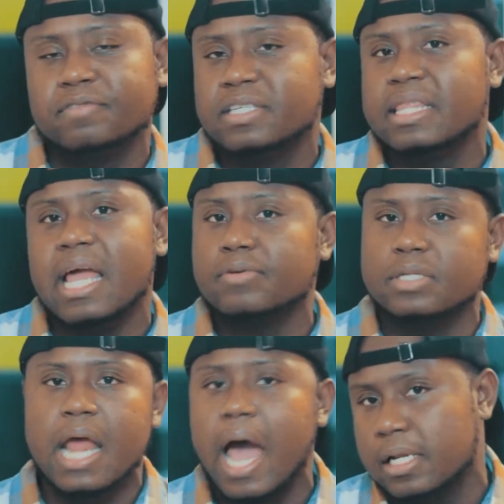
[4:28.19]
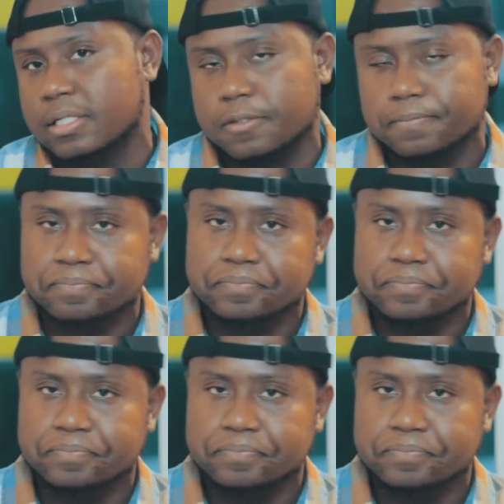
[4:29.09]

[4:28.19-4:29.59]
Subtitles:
of $10,000,